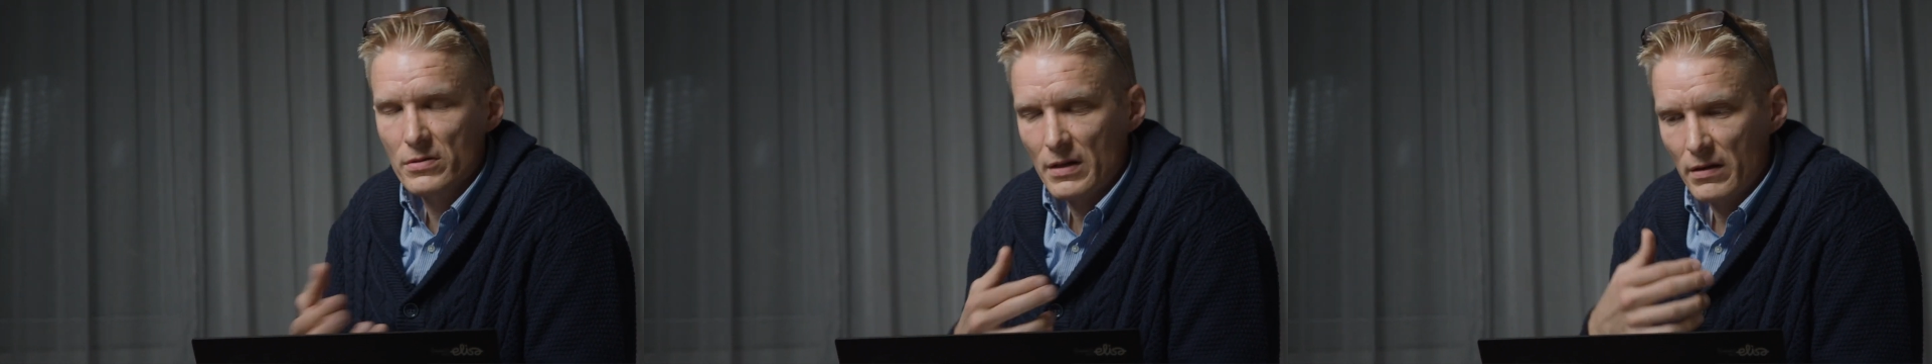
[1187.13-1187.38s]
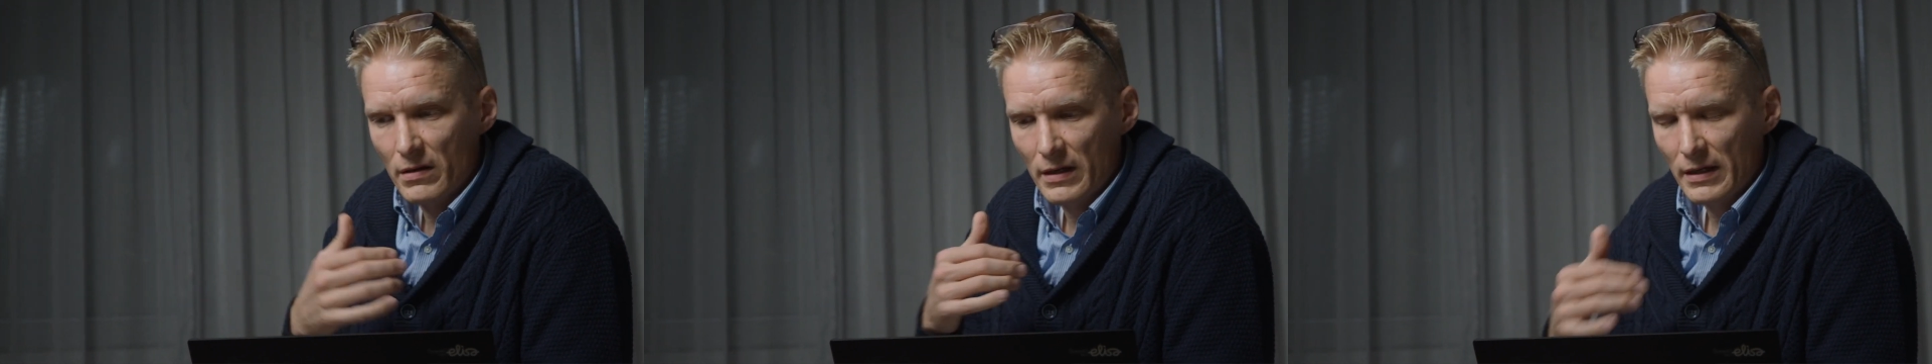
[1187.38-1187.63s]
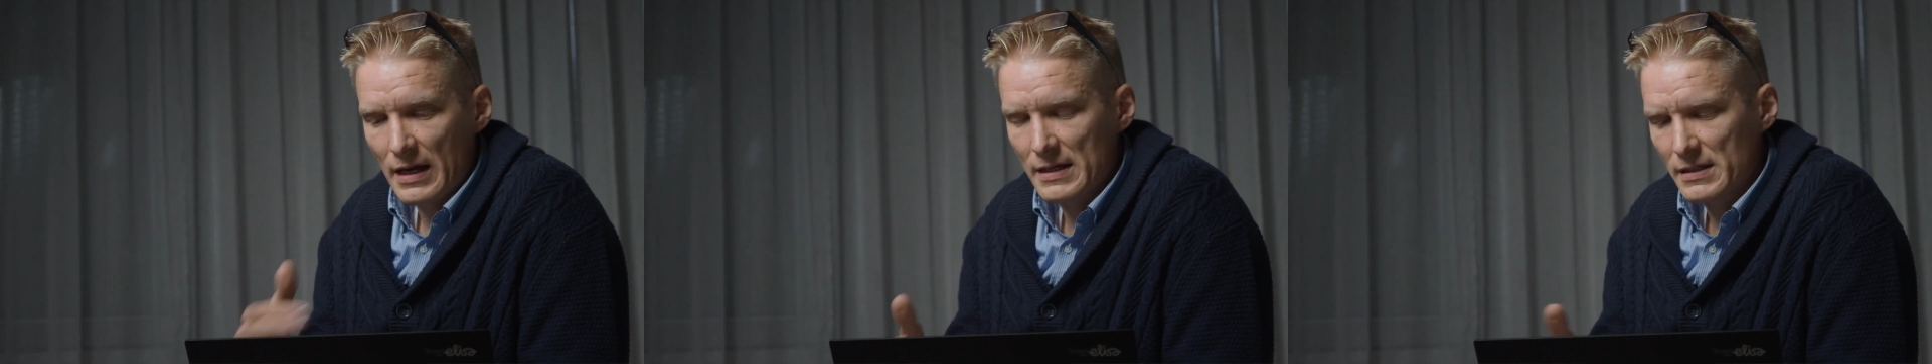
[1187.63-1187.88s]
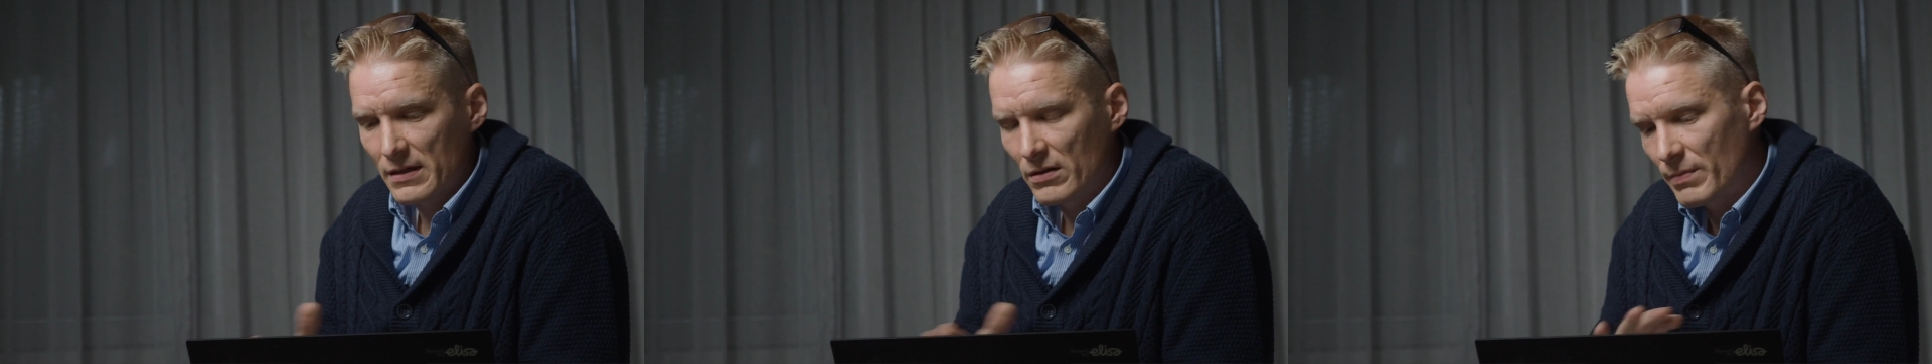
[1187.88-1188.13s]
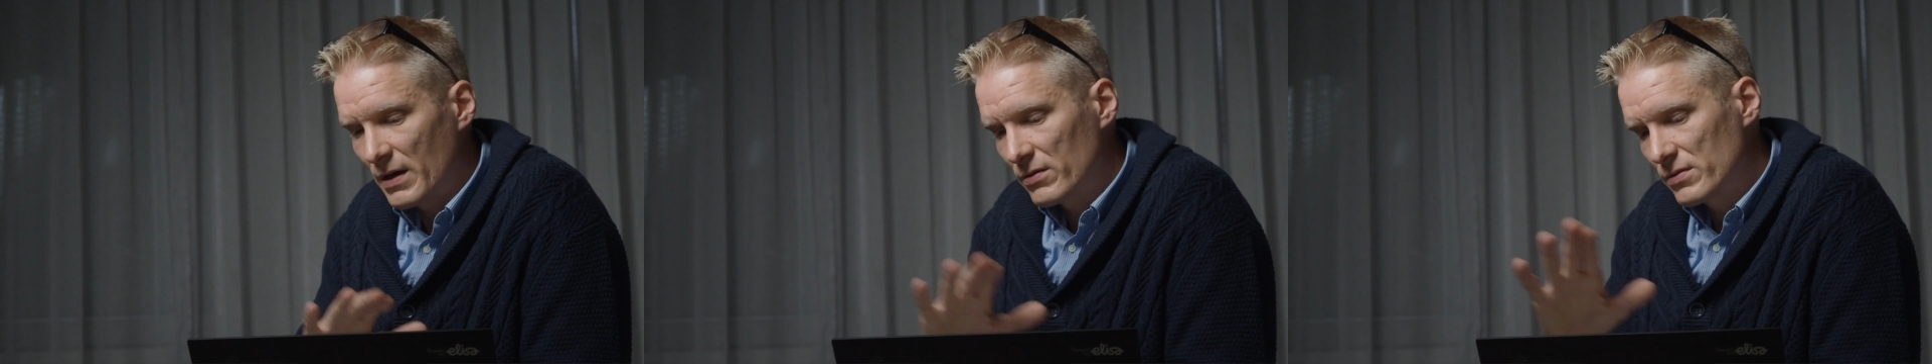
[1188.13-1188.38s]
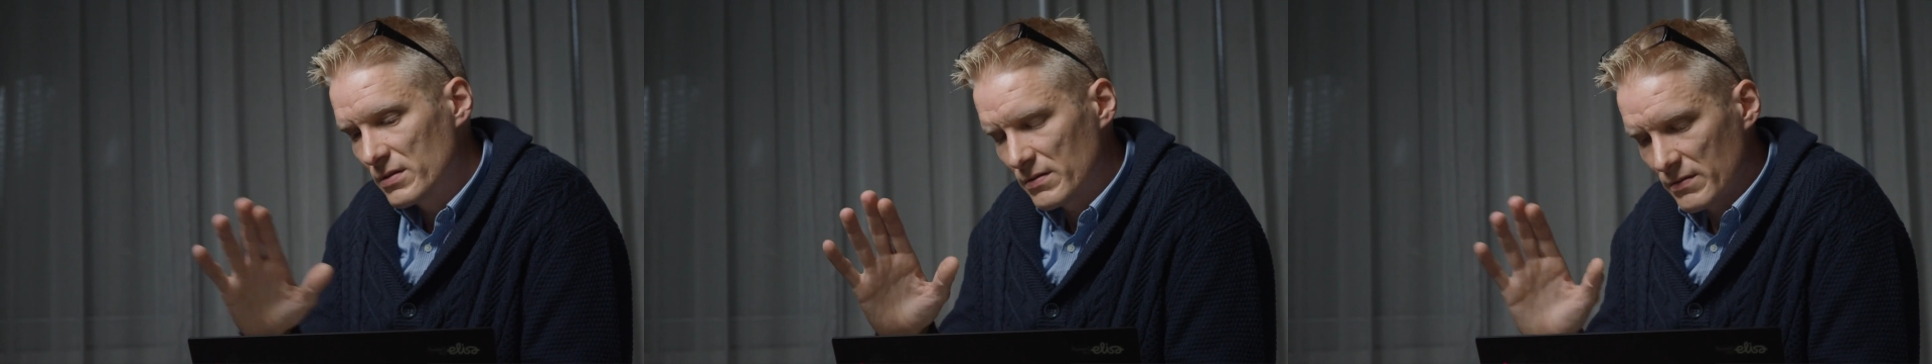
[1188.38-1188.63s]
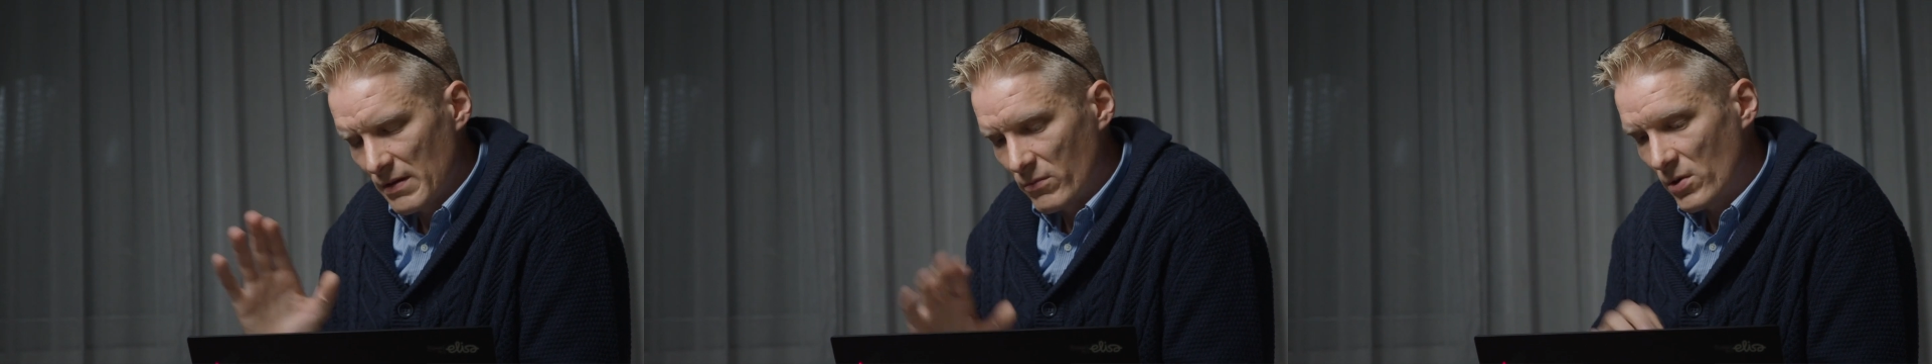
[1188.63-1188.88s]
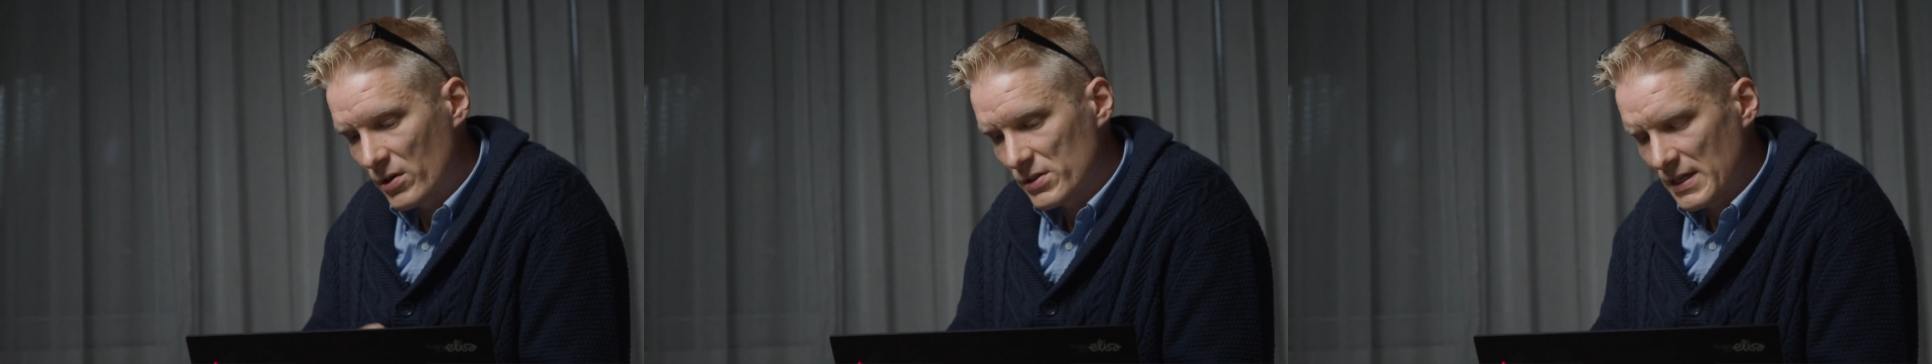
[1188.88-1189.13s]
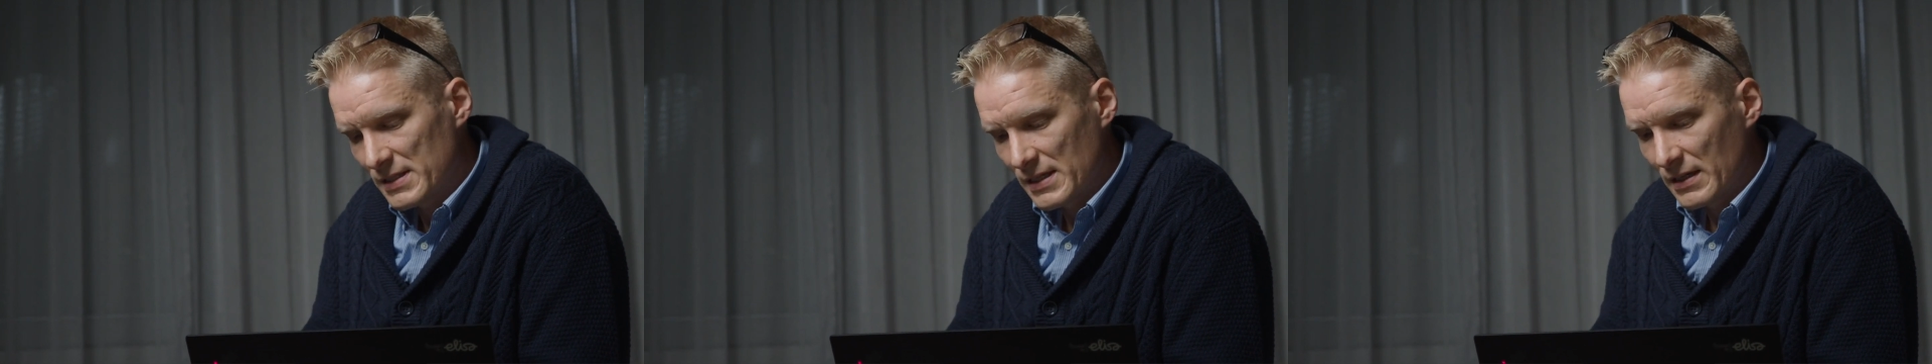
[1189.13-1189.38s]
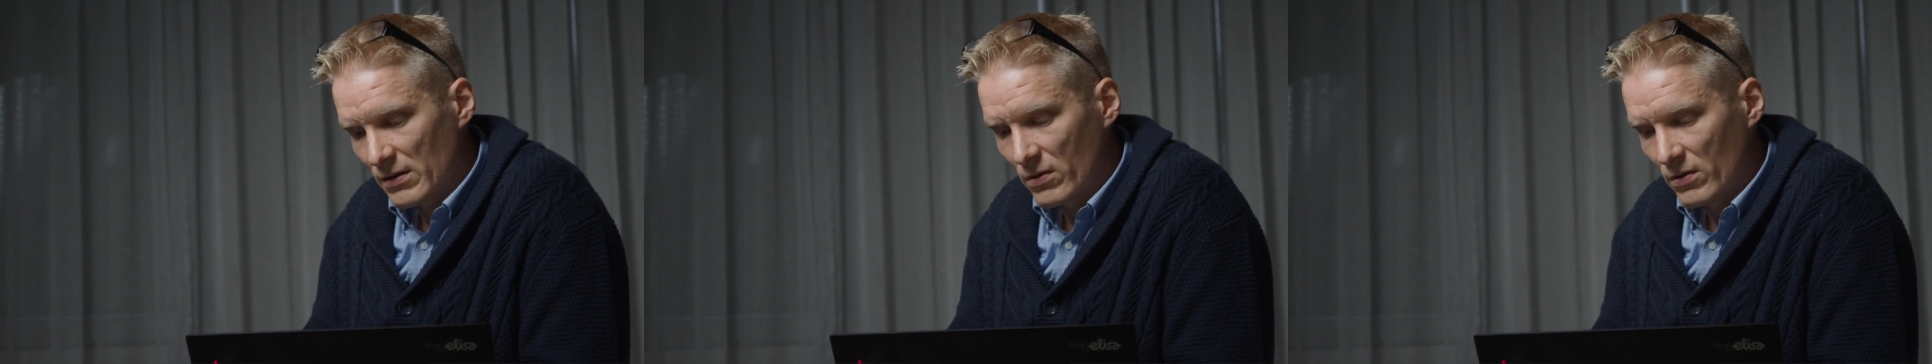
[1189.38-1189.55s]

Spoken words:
kind of like asking about the work setting